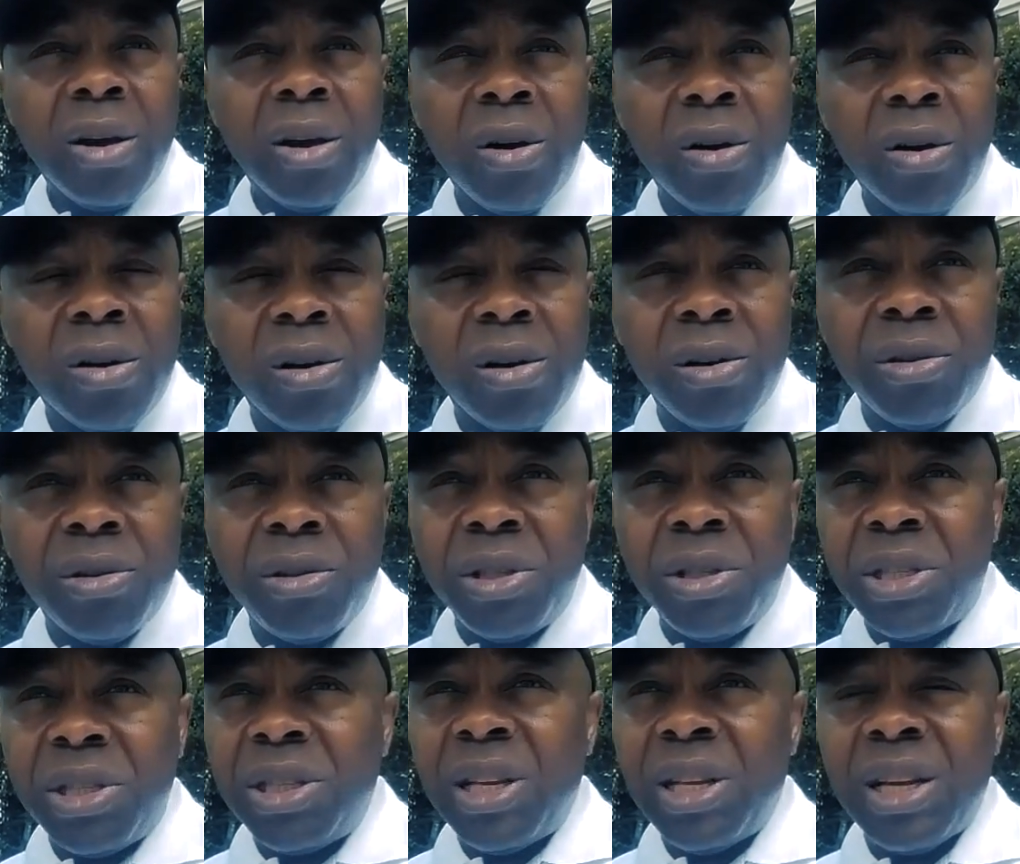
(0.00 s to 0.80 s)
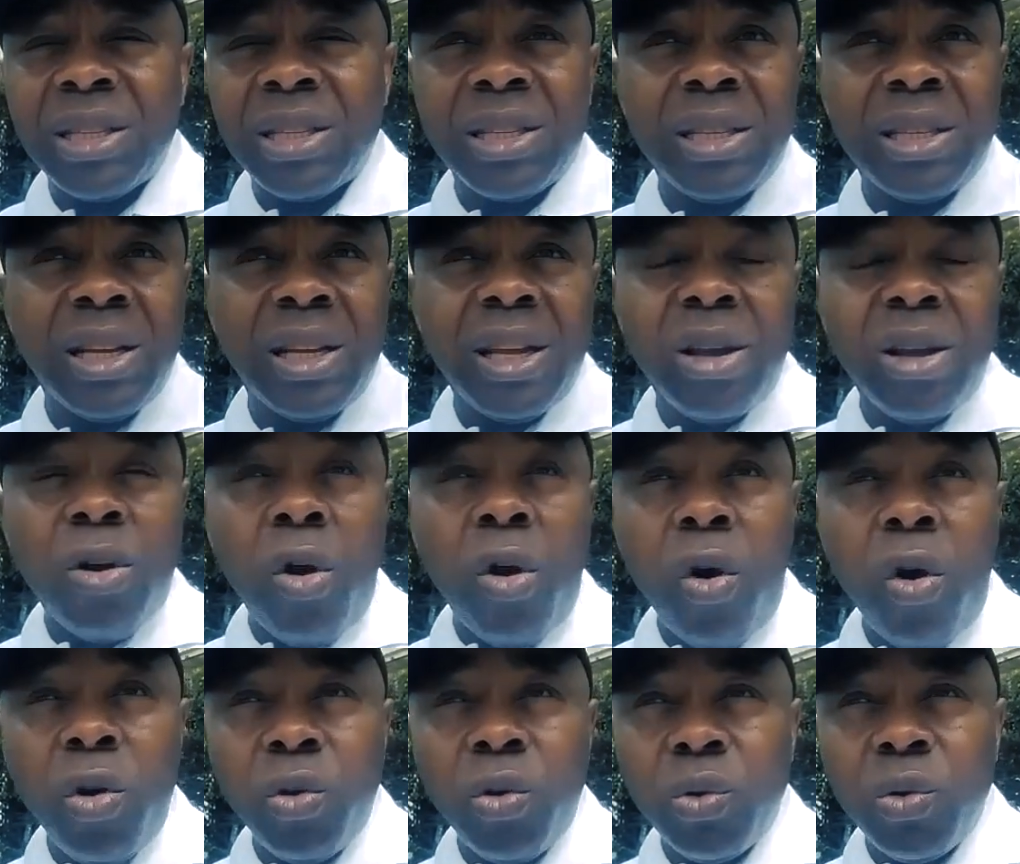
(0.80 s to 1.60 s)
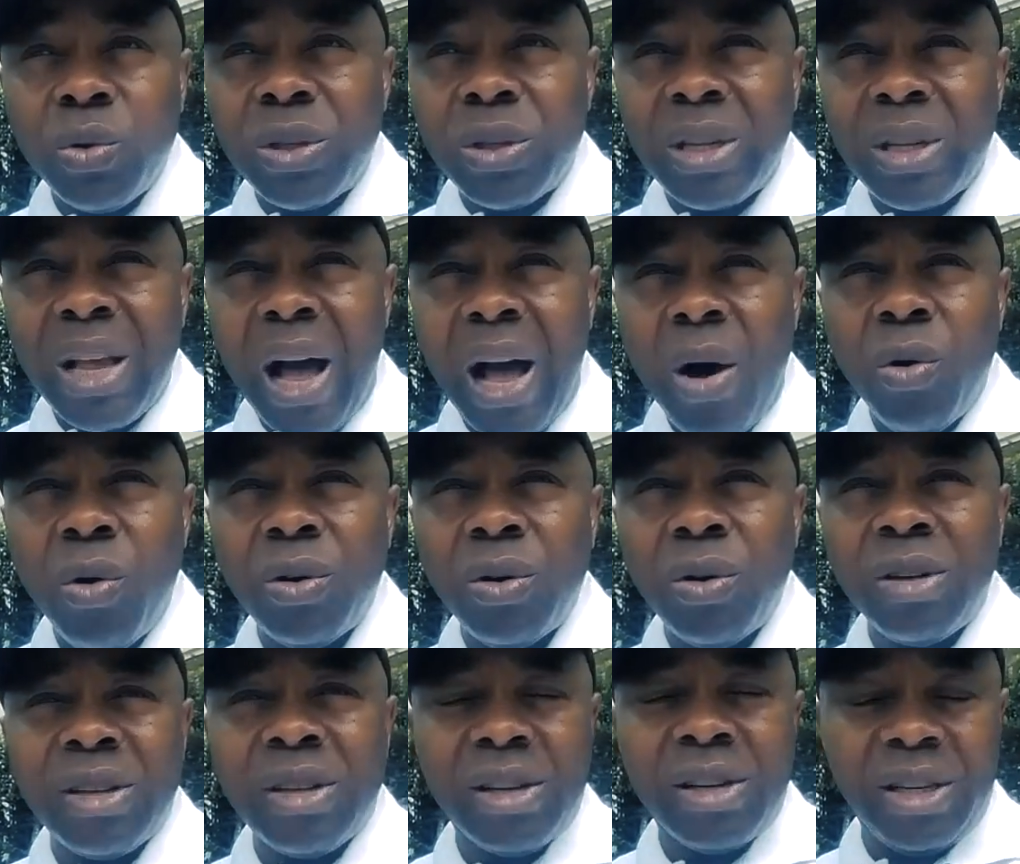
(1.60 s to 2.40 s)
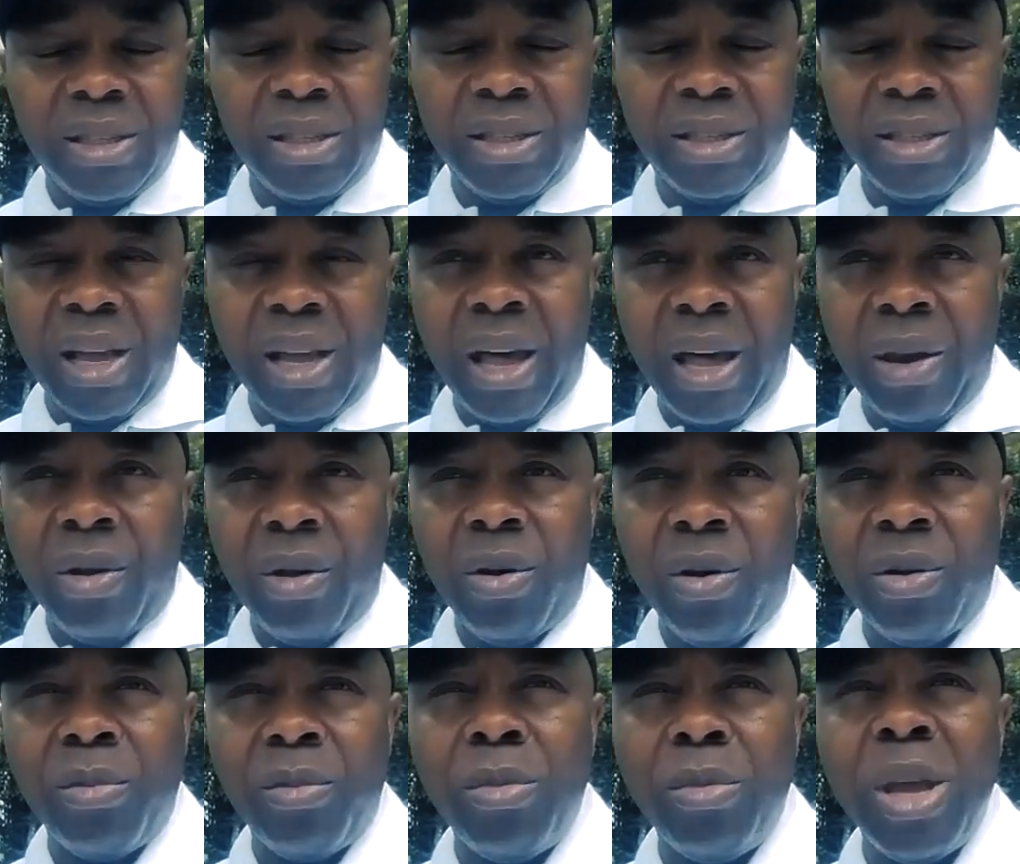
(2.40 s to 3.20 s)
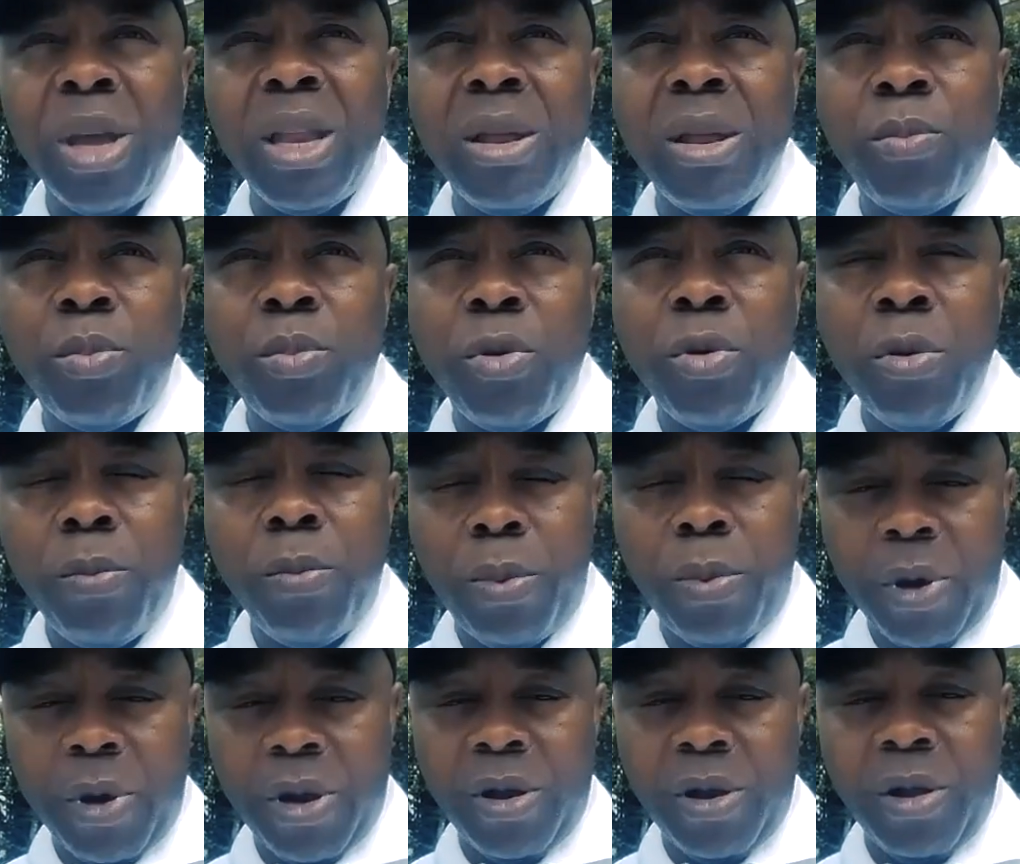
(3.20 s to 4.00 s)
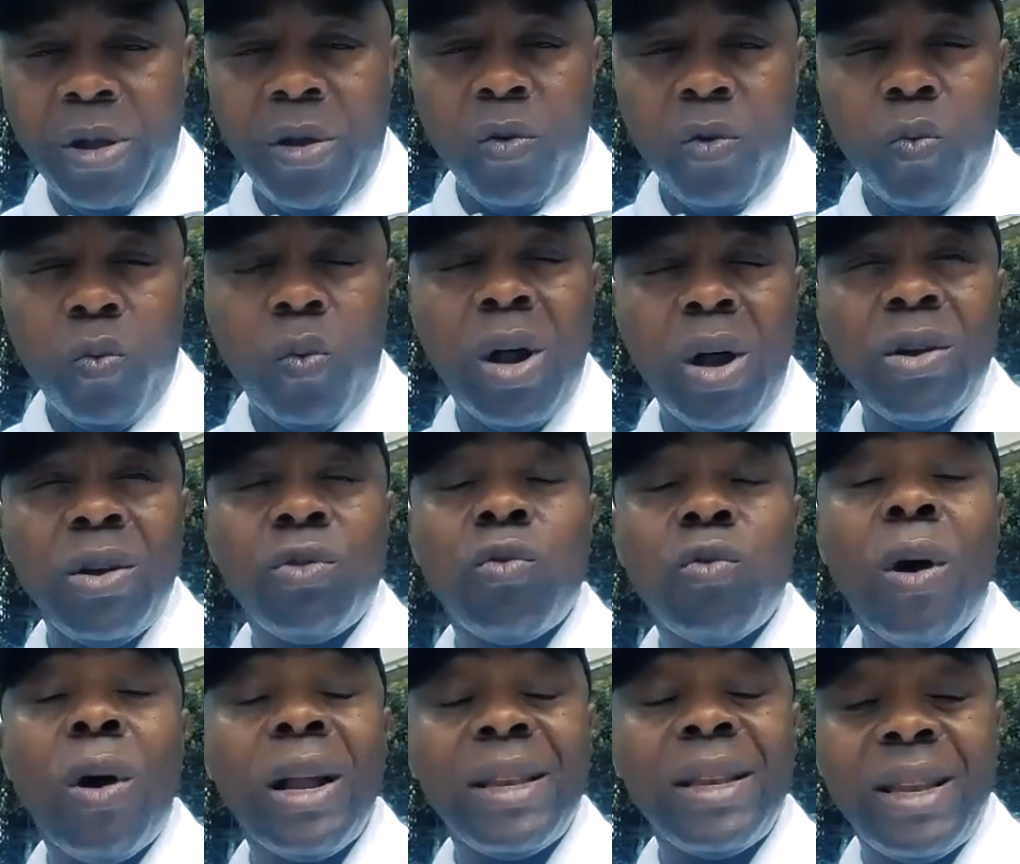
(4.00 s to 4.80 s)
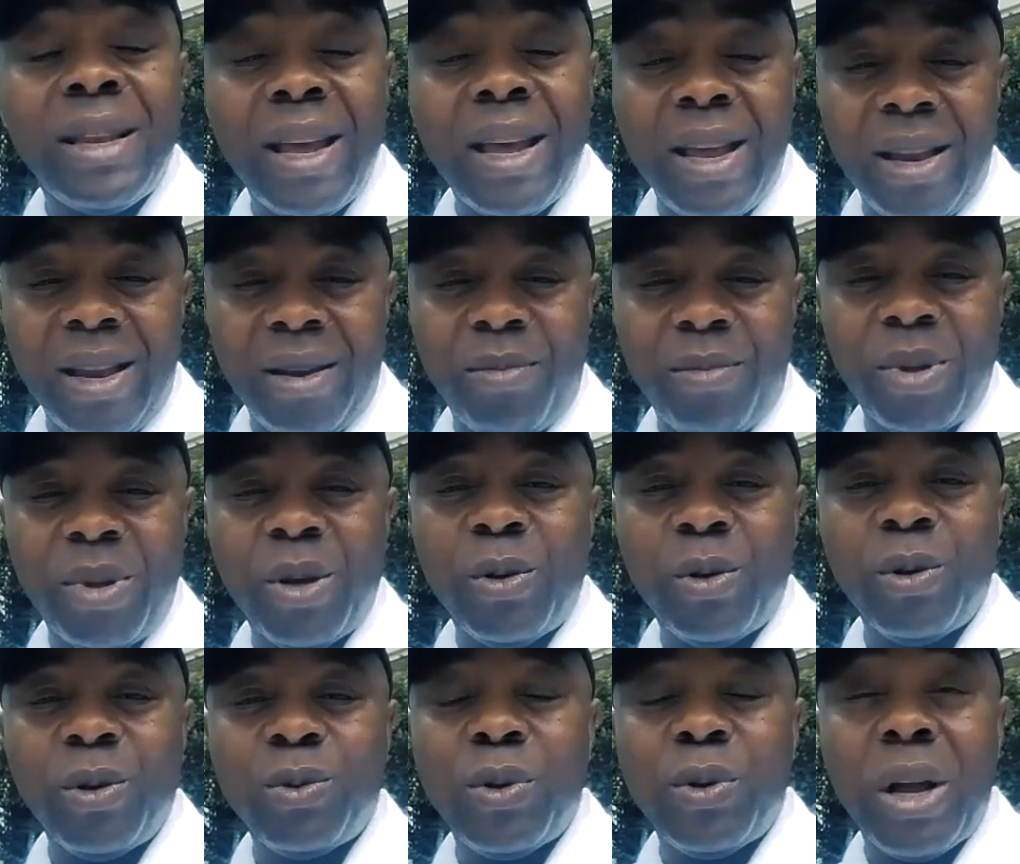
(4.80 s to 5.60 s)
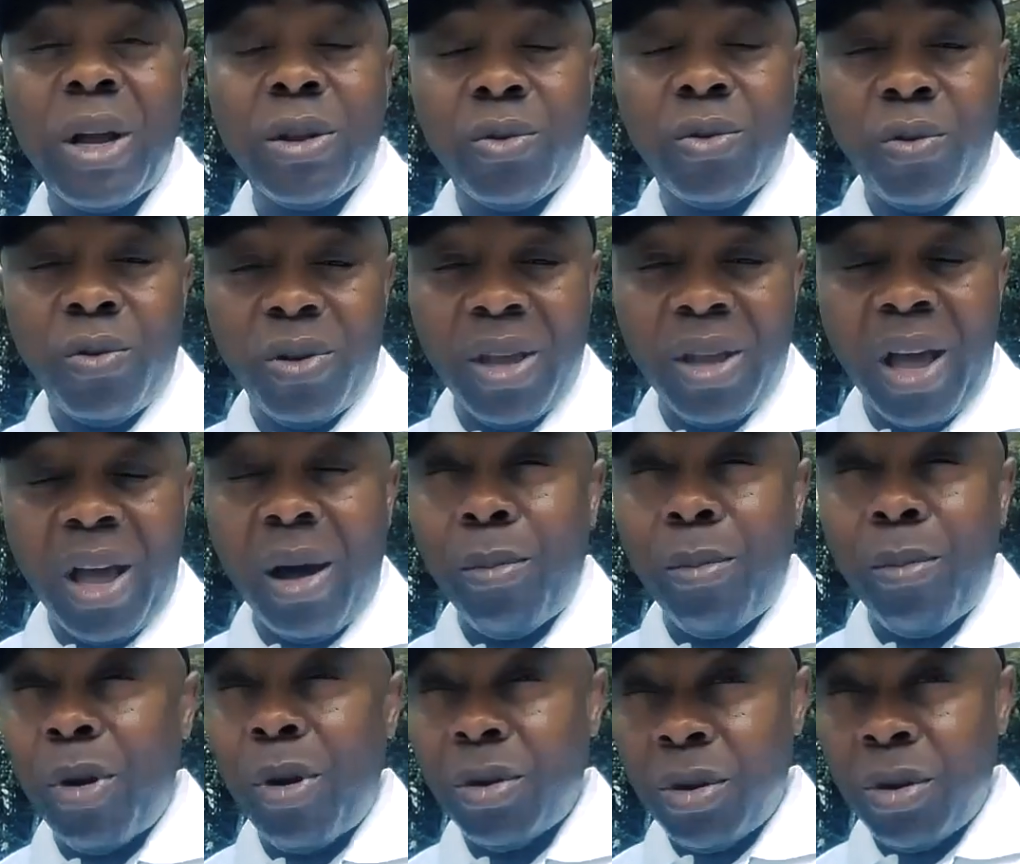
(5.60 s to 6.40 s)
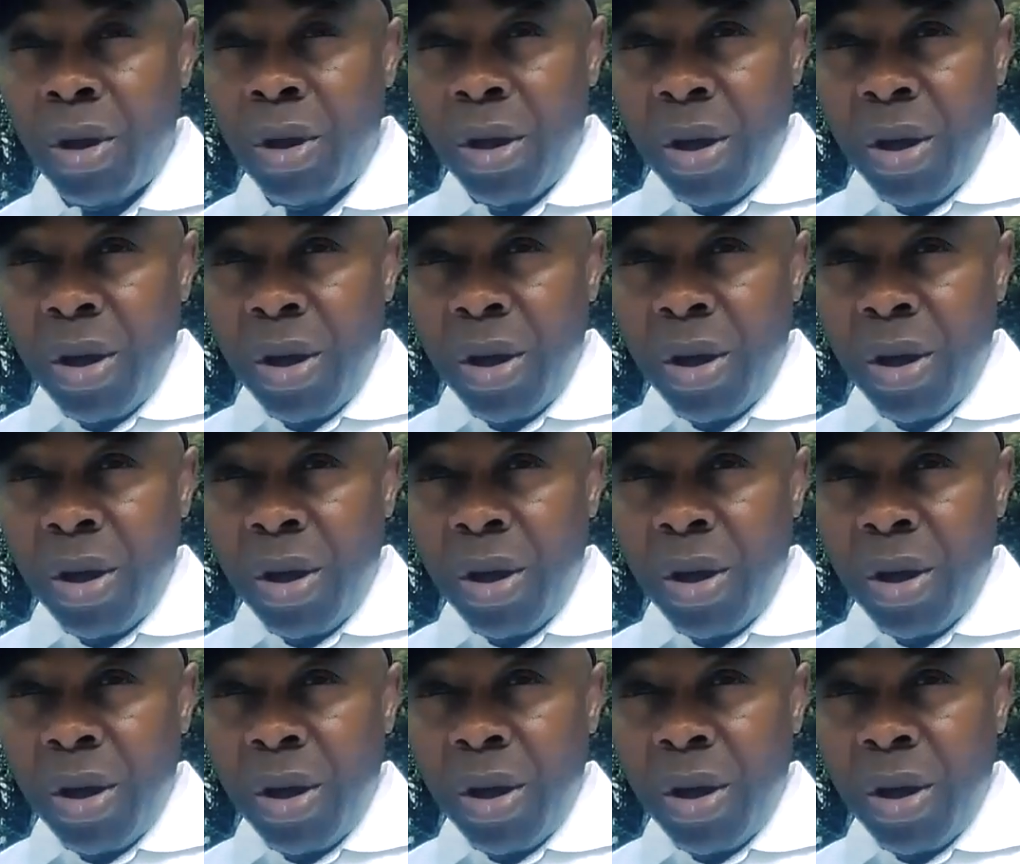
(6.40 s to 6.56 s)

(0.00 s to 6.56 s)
DSA, all those countries around, many people want to attend, because we are talking about